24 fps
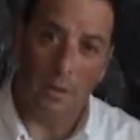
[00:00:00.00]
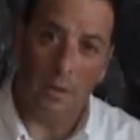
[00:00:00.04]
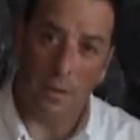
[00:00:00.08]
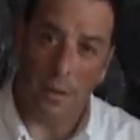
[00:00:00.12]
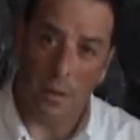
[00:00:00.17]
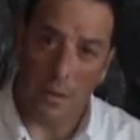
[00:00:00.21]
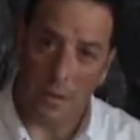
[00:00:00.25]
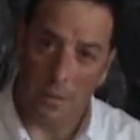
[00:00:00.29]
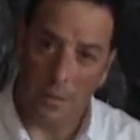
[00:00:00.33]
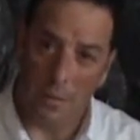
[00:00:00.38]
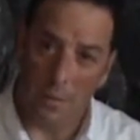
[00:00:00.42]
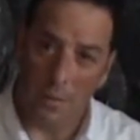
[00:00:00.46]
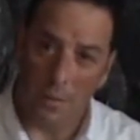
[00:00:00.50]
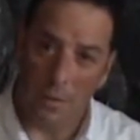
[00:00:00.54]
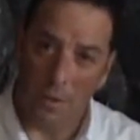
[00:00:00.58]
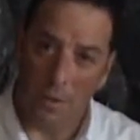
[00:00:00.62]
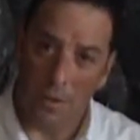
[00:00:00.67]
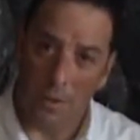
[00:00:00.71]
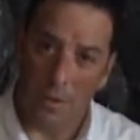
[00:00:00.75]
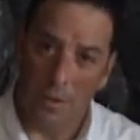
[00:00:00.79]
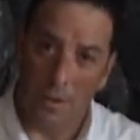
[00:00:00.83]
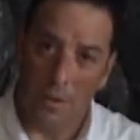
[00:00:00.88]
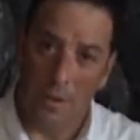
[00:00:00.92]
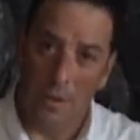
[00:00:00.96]

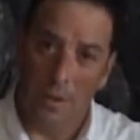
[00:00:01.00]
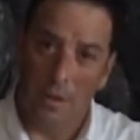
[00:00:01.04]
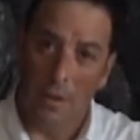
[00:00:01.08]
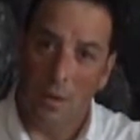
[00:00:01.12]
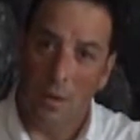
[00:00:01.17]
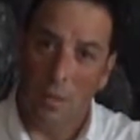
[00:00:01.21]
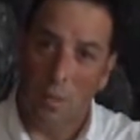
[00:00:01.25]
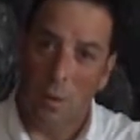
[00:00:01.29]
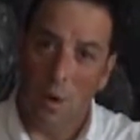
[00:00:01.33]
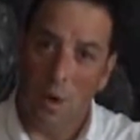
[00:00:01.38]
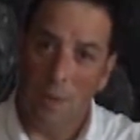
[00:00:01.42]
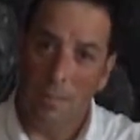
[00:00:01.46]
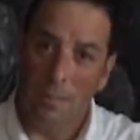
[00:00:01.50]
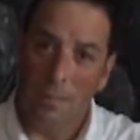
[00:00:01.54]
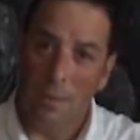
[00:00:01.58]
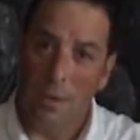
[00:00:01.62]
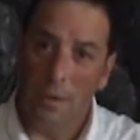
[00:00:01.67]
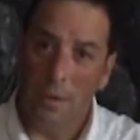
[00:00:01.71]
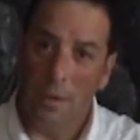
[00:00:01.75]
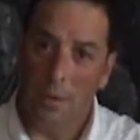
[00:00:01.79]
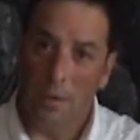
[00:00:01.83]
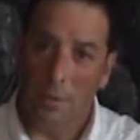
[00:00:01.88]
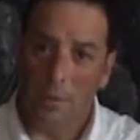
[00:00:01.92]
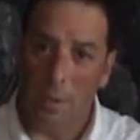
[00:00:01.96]
customers, 1
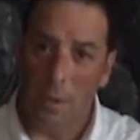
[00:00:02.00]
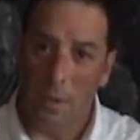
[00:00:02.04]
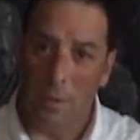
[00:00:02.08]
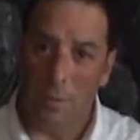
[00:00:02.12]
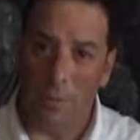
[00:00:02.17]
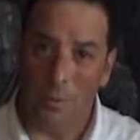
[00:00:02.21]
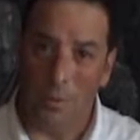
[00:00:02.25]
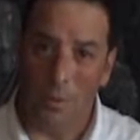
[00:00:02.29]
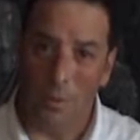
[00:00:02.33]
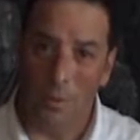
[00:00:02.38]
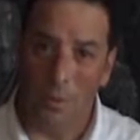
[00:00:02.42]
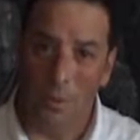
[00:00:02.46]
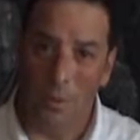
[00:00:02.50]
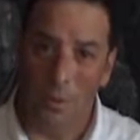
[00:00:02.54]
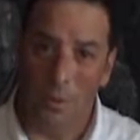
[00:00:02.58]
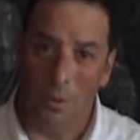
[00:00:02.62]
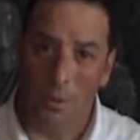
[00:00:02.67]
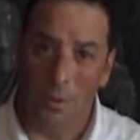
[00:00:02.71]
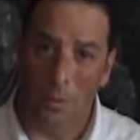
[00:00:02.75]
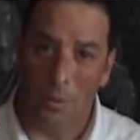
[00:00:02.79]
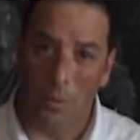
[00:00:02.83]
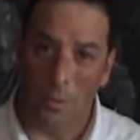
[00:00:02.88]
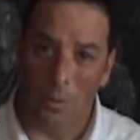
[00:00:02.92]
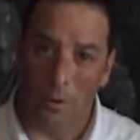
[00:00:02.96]
million people
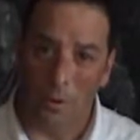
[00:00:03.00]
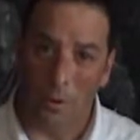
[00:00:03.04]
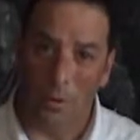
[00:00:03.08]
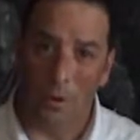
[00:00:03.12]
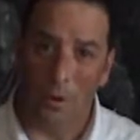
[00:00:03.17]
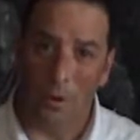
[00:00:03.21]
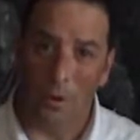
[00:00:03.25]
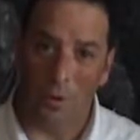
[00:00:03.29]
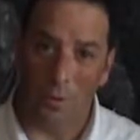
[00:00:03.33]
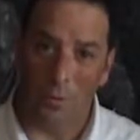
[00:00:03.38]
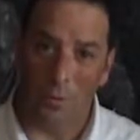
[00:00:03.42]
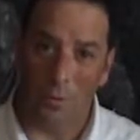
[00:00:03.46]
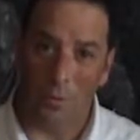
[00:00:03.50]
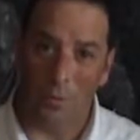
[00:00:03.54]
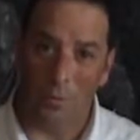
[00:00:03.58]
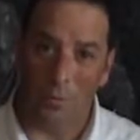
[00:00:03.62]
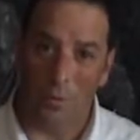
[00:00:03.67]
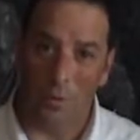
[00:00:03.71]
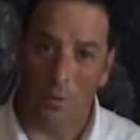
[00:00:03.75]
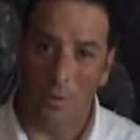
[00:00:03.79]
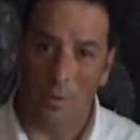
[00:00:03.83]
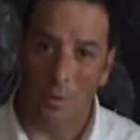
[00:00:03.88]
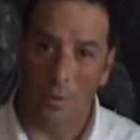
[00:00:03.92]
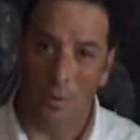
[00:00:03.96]
within our
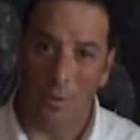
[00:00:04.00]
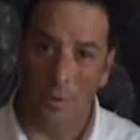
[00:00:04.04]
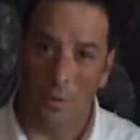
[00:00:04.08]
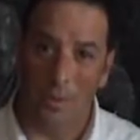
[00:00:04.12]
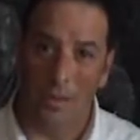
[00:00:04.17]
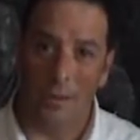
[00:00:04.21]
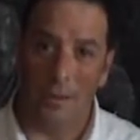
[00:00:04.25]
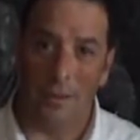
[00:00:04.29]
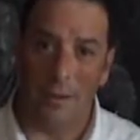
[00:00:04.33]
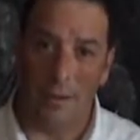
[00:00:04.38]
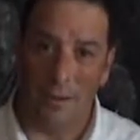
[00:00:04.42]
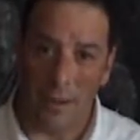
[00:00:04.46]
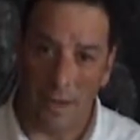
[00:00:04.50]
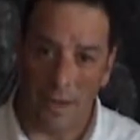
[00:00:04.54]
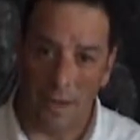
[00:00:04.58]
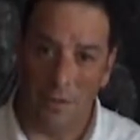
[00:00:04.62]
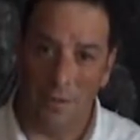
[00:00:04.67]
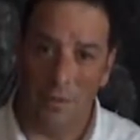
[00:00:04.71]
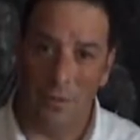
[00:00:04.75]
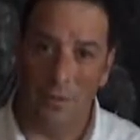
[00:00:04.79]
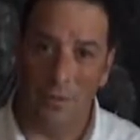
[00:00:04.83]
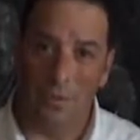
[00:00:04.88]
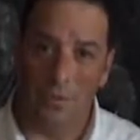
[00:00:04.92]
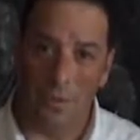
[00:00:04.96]
group in the
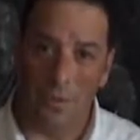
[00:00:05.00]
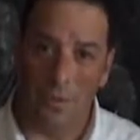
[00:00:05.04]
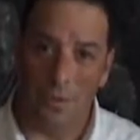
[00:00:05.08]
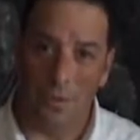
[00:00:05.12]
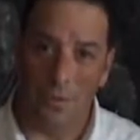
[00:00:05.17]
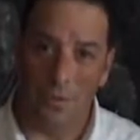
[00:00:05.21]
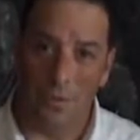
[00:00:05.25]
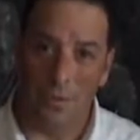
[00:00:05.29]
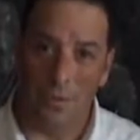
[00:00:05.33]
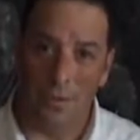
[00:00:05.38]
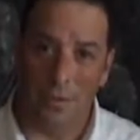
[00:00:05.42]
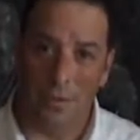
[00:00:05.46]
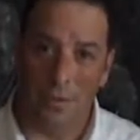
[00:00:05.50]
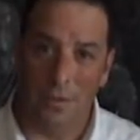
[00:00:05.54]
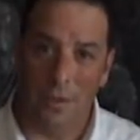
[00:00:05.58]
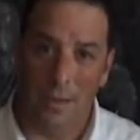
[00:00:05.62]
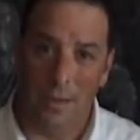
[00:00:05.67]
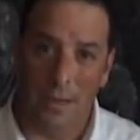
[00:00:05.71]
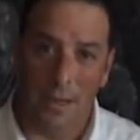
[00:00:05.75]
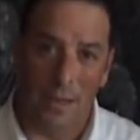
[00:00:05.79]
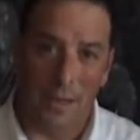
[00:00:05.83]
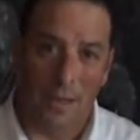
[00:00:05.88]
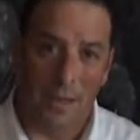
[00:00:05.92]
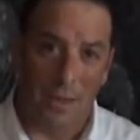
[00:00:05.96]
next 2 years.
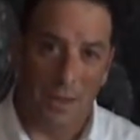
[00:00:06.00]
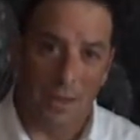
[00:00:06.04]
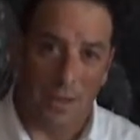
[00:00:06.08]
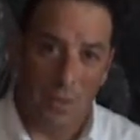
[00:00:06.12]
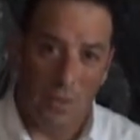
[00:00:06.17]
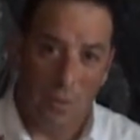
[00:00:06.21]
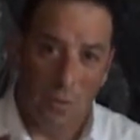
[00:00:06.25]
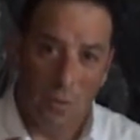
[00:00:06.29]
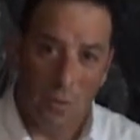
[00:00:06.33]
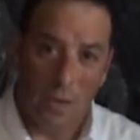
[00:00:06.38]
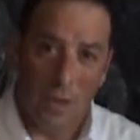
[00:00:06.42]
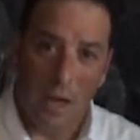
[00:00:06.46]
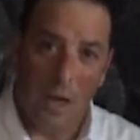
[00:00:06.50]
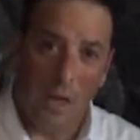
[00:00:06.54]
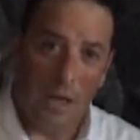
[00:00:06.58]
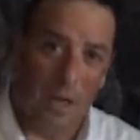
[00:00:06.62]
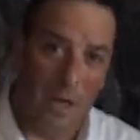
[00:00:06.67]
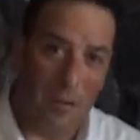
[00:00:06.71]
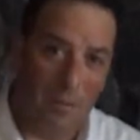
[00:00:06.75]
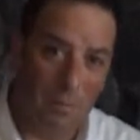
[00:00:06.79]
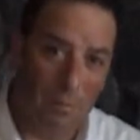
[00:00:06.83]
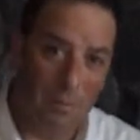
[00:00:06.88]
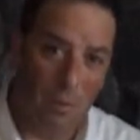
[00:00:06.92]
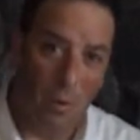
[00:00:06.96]
You and I
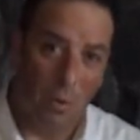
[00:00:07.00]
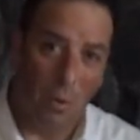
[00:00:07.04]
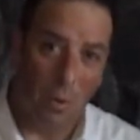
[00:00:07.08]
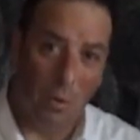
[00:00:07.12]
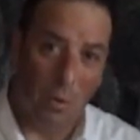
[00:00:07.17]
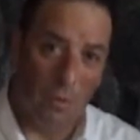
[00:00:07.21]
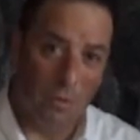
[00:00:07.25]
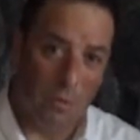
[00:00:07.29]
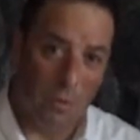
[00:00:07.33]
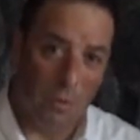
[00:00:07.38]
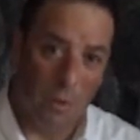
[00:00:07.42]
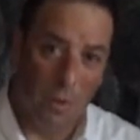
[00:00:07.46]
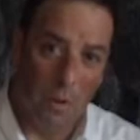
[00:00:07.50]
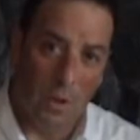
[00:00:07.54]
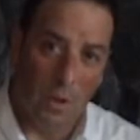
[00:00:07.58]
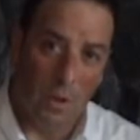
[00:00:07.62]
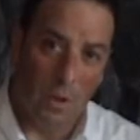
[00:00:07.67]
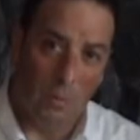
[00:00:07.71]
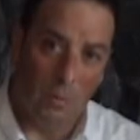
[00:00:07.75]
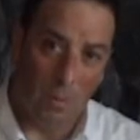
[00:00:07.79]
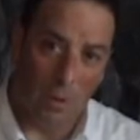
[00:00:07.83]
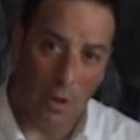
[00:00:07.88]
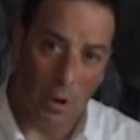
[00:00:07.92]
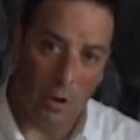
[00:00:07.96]
can both
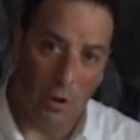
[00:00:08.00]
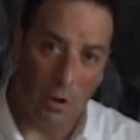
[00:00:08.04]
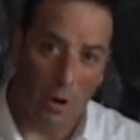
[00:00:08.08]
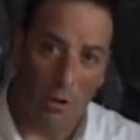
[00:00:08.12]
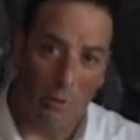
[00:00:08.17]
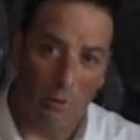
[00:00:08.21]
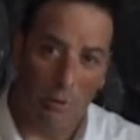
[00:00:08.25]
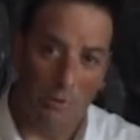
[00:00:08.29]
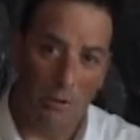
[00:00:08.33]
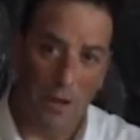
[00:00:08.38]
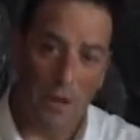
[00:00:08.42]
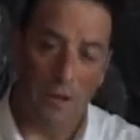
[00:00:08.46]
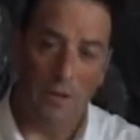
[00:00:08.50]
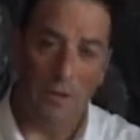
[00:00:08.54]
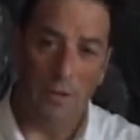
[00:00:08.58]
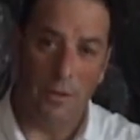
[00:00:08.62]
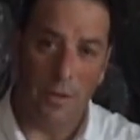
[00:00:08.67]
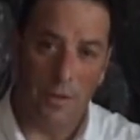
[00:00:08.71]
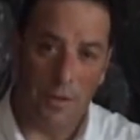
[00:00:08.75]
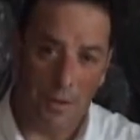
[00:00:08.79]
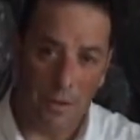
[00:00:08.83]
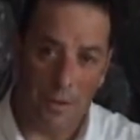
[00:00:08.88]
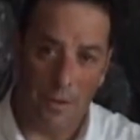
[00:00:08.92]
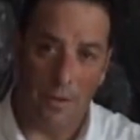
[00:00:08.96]
plug our faith
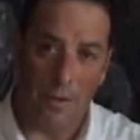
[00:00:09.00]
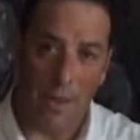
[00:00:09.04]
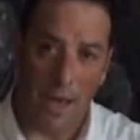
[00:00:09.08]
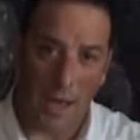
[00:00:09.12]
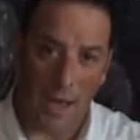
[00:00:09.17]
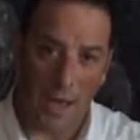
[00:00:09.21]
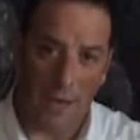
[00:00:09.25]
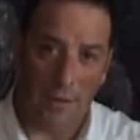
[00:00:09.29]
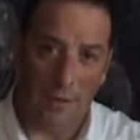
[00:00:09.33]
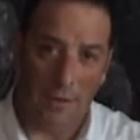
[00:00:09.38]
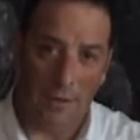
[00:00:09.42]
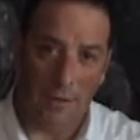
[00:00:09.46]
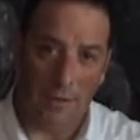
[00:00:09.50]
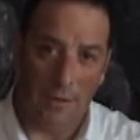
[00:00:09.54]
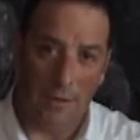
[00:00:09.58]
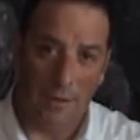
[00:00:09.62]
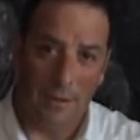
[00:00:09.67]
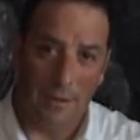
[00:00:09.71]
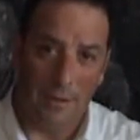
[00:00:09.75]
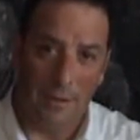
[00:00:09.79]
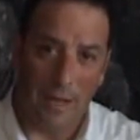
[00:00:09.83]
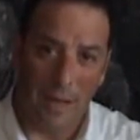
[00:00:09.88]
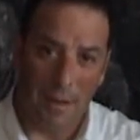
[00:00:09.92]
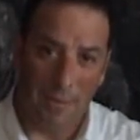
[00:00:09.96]
into that
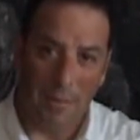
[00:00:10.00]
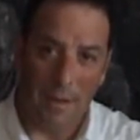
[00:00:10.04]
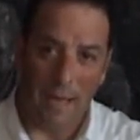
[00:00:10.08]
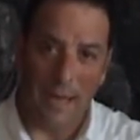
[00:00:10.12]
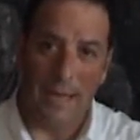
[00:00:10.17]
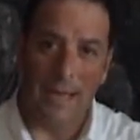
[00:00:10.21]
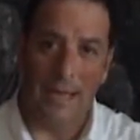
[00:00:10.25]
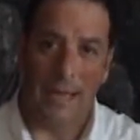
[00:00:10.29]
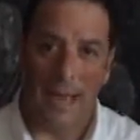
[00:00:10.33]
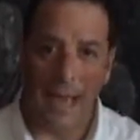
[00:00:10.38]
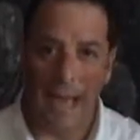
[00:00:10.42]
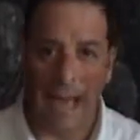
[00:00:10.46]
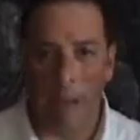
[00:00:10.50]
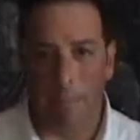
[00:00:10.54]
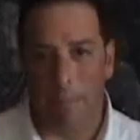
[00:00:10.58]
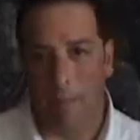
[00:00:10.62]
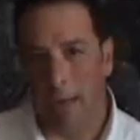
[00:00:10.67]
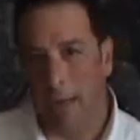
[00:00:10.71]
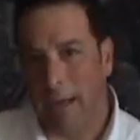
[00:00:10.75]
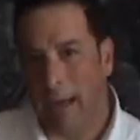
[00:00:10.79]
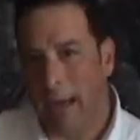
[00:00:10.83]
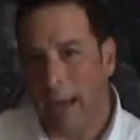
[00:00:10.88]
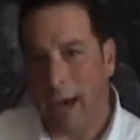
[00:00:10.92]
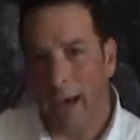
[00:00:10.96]
and make it
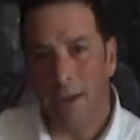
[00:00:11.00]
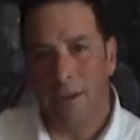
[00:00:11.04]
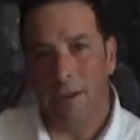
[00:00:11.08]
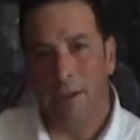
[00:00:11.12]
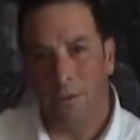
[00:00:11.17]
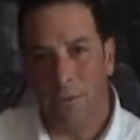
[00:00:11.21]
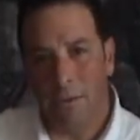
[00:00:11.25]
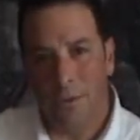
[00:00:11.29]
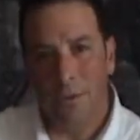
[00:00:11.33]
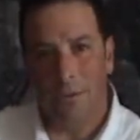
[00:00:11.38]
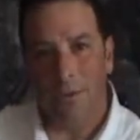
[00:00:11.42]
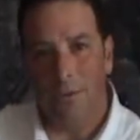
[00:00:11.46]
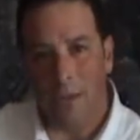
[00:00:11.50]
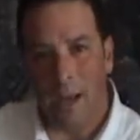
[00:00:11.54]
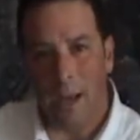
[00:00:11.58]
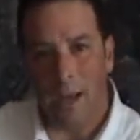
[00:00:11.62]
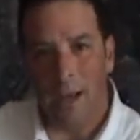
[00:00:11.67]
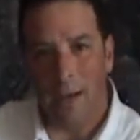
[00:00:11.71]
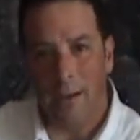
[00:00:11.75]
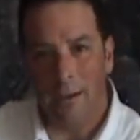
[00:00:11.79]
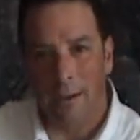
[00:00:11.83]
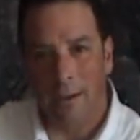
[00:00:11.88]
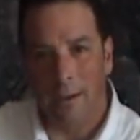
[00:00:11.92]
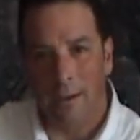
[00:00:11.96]
happen. And how do you do
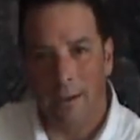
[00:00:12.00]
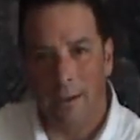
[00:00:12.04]
that?